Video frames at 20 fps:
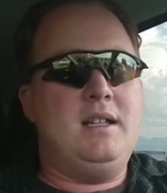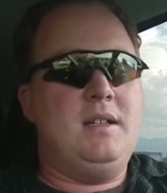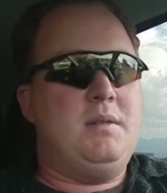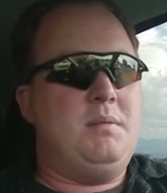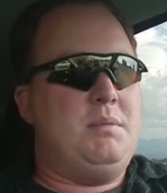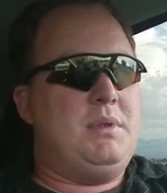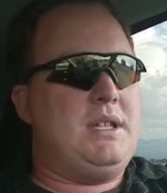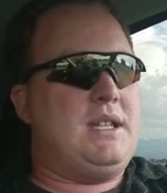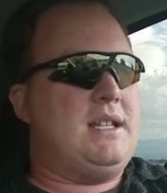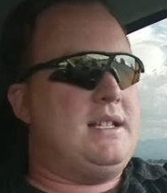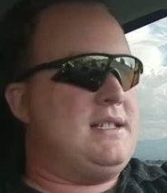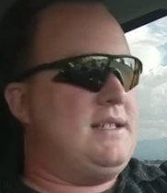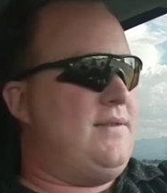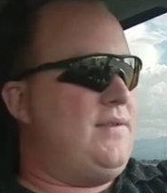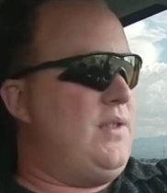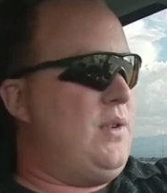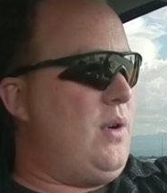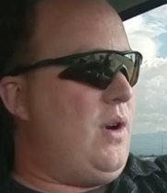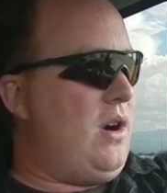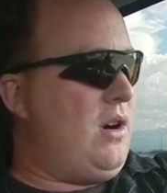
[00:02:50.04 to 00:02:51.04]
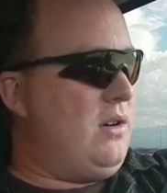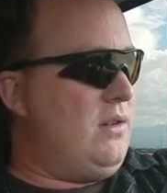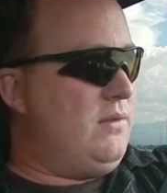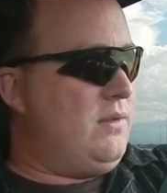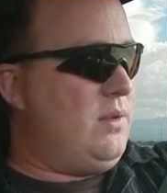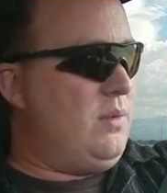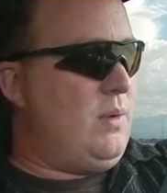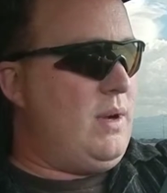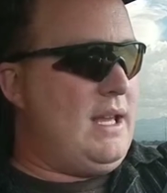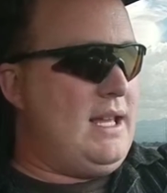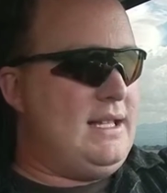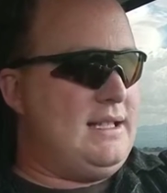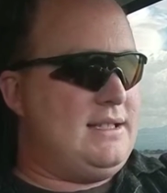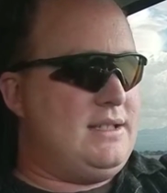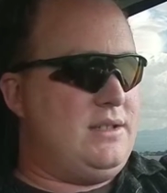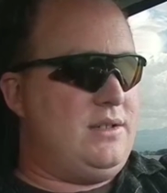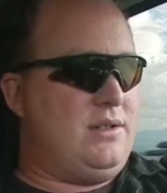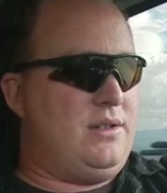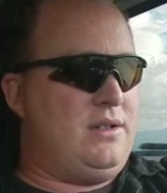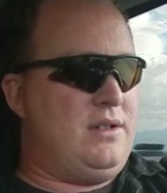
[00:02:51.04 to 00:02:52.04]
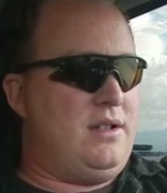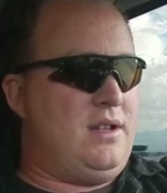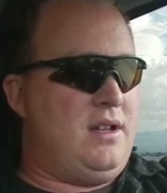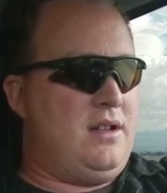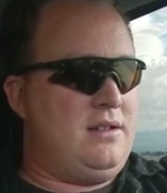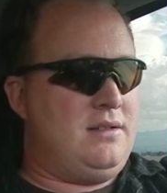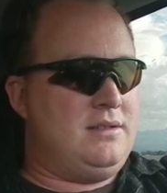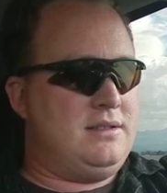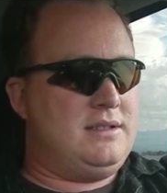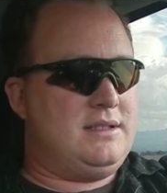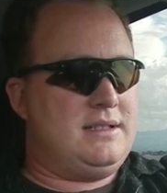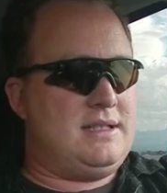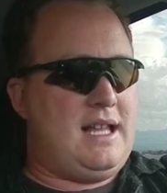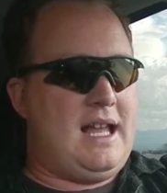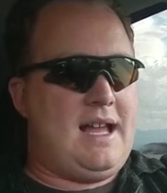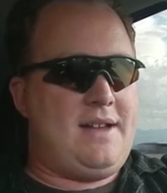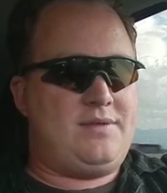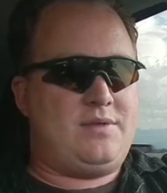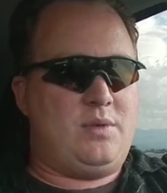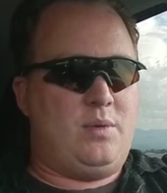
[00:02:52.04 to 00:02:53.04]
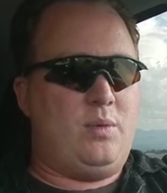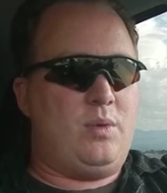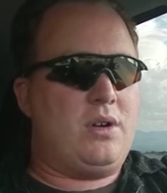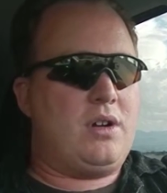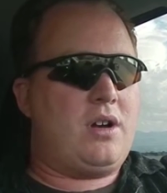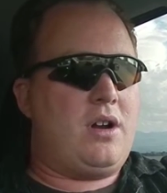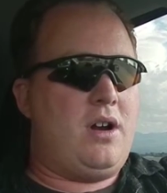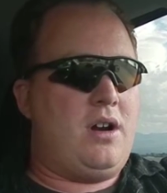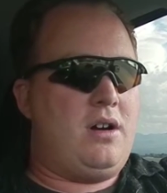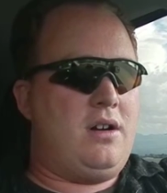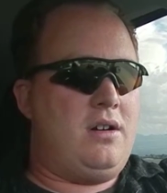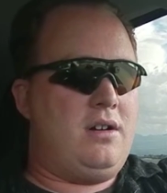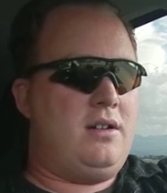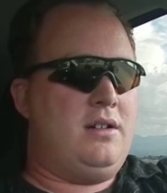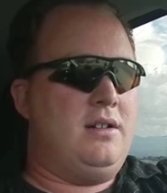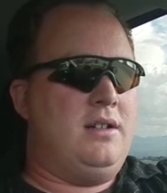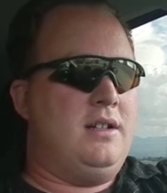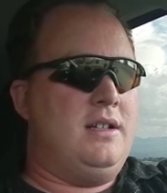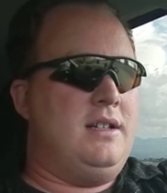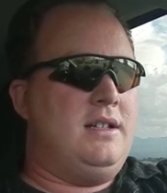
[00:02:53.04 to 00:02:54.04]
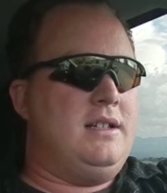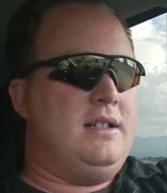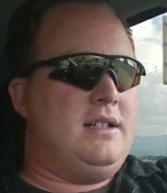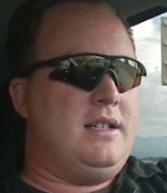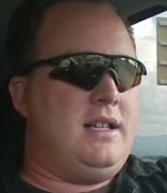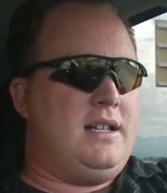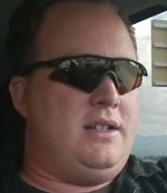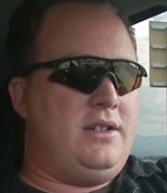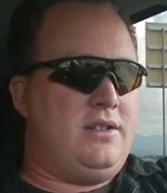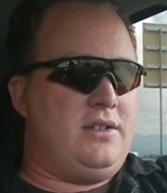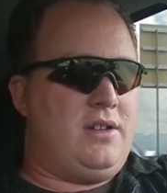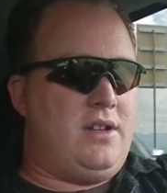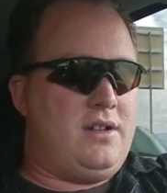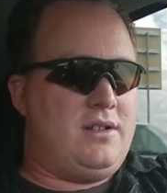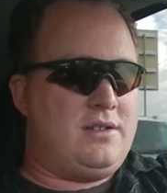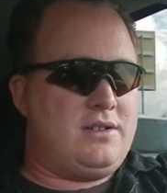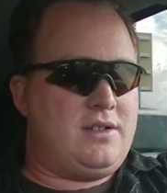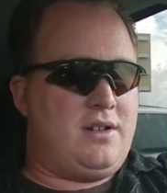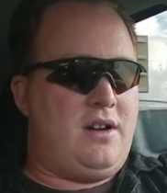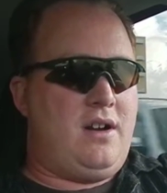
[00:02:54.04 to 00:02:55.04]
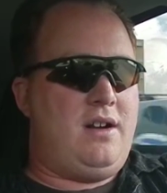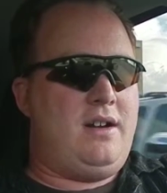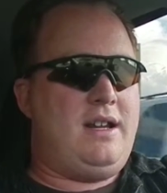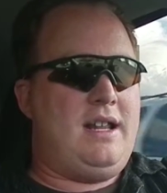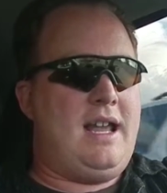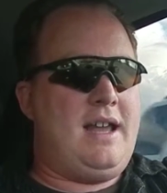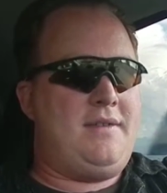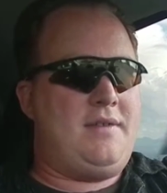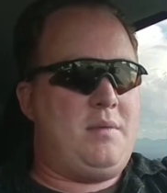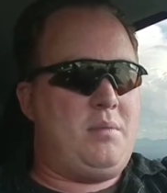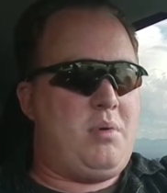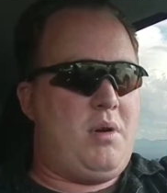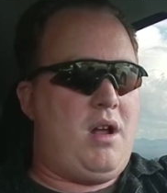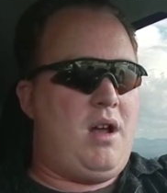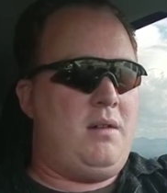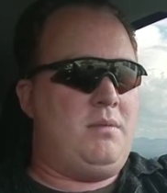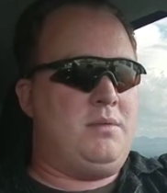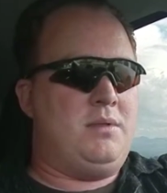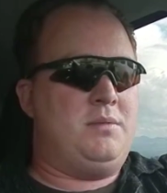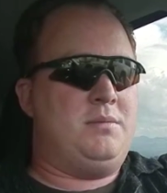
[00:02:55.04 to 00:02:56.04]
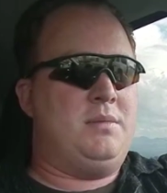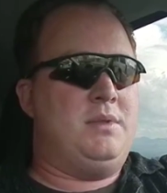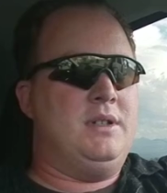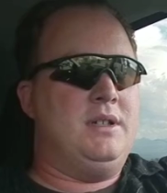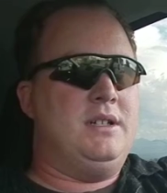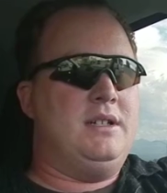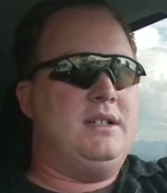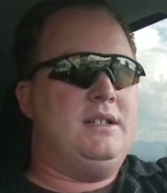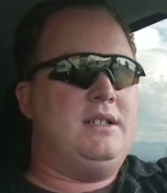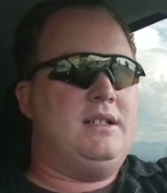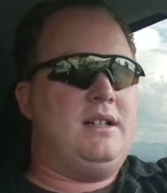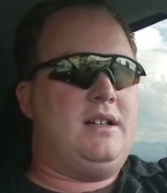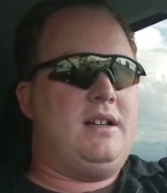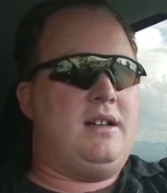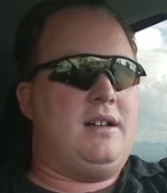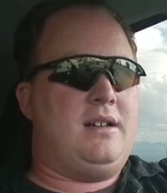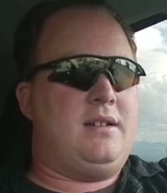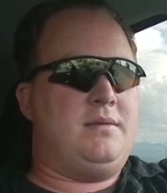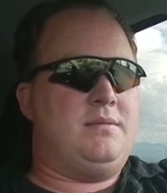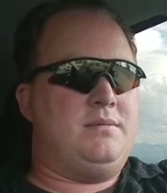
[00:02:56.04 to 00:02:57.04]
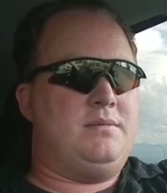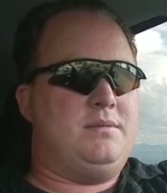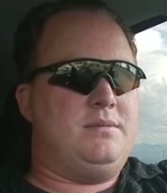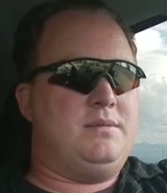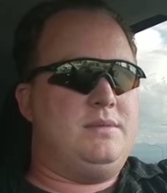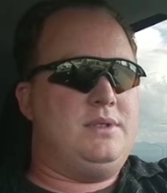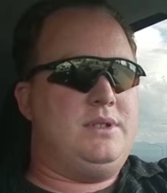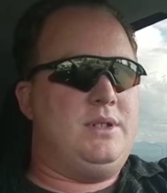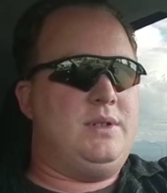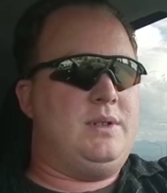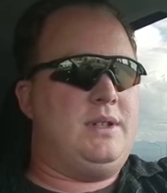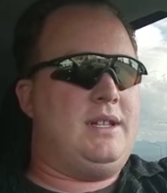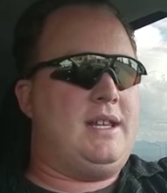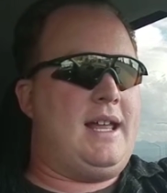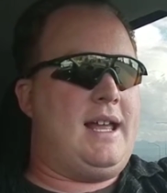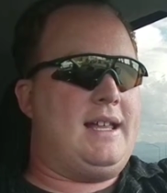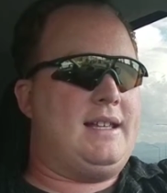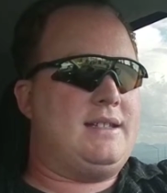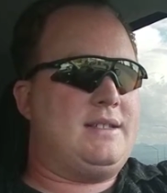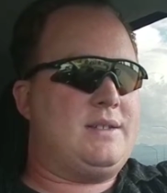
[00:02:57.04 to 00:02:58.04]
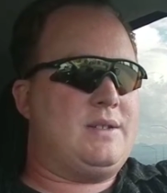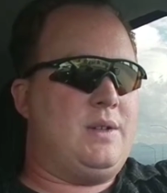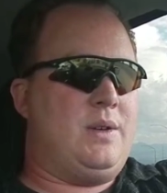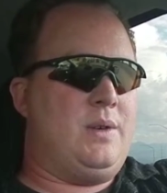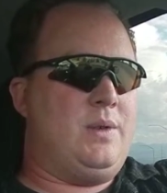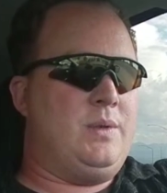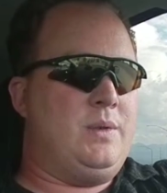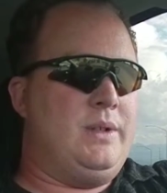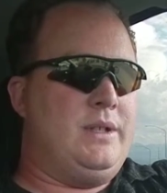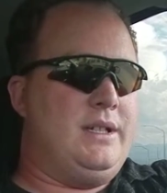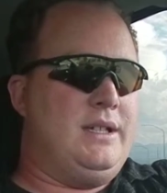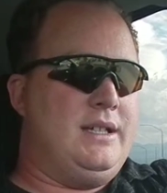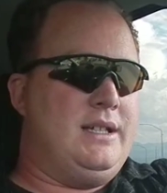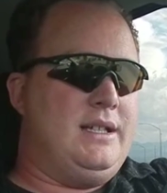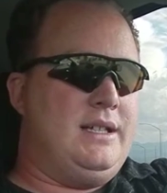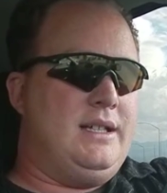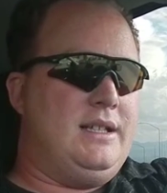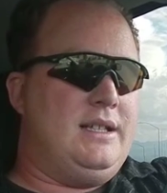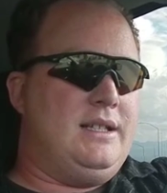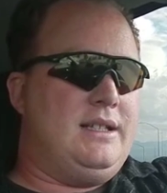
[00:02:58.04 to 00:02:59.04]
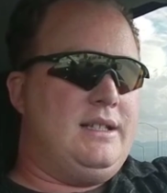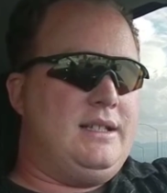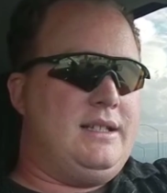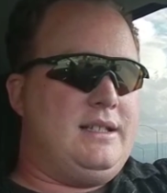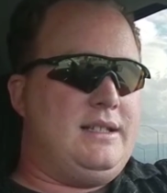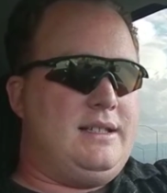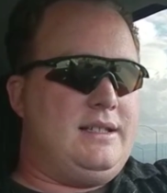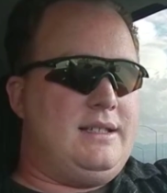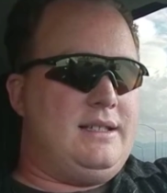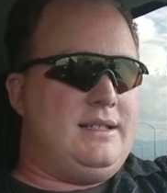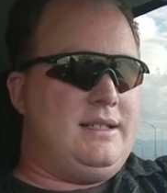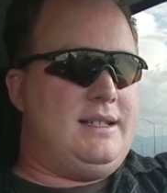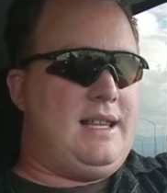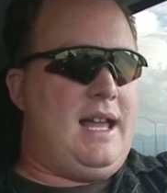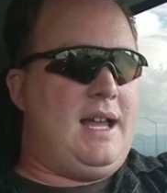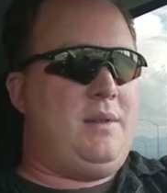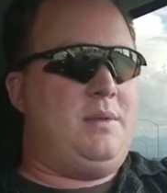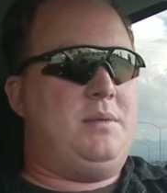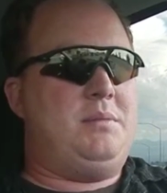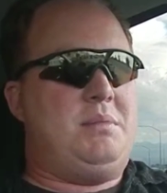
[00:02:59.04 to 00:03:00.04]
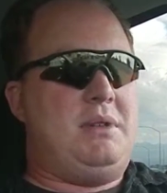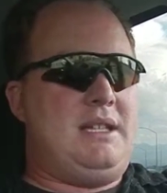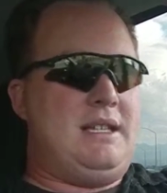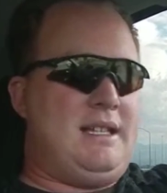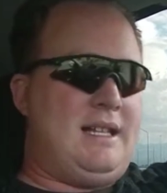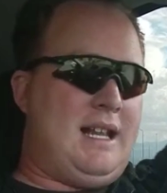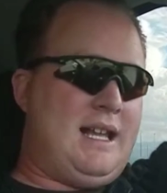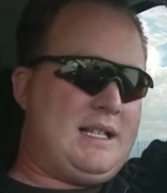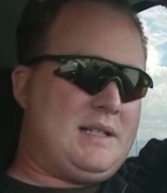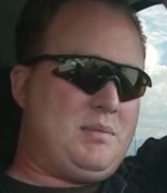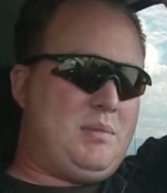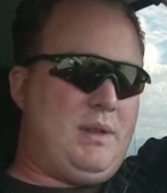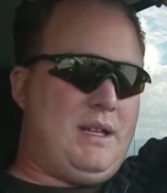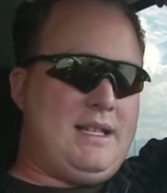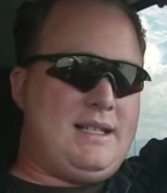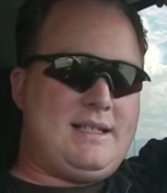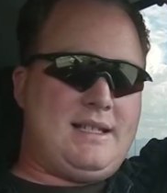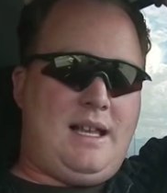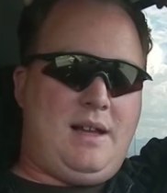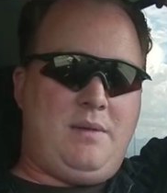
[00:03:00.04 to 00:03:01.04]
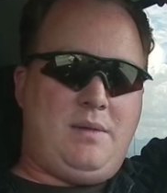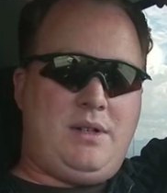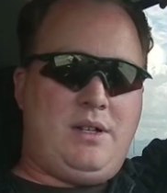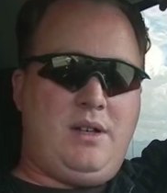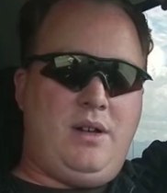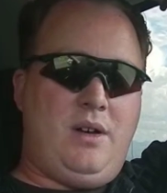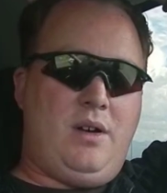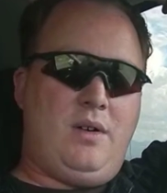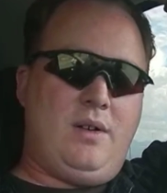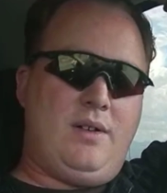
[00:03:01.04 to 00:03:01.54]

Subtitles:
because if you are overweight, your lungs have to work harder, and your lungs already have a problem due to that. So that would be the next place I would go.